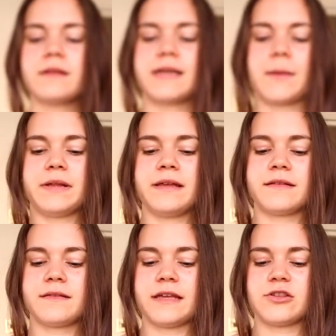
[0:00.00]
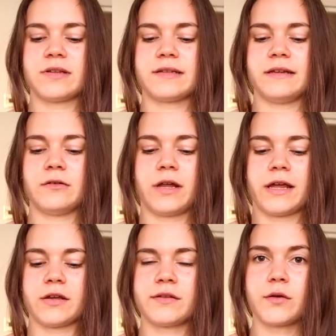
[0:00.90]
tablets. They're just little
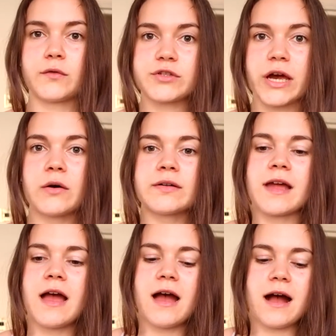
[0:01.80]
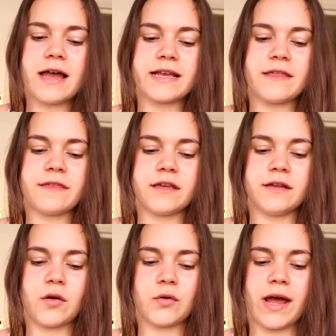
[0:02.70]
like soft gels. I get
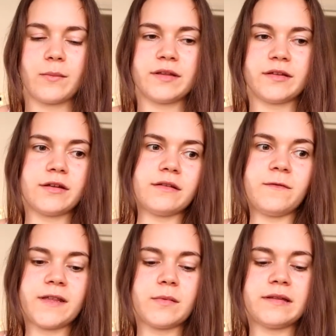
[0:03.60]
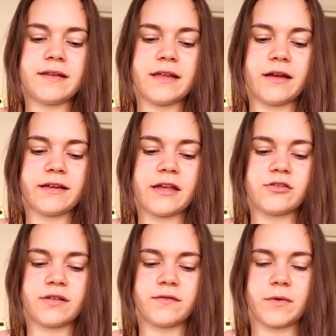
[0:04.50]
these on Amazon. The vitamin C I
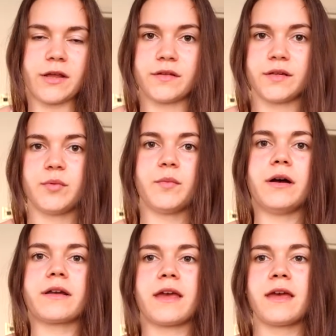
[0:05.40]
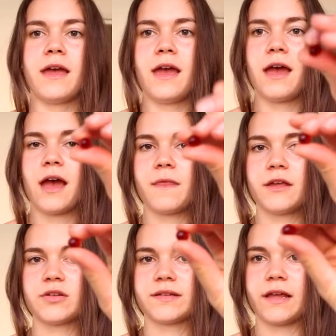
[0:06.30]
get just from like the supermarket, and
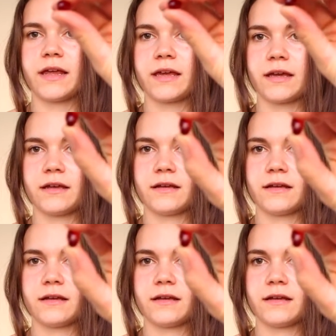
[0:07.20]
they're just like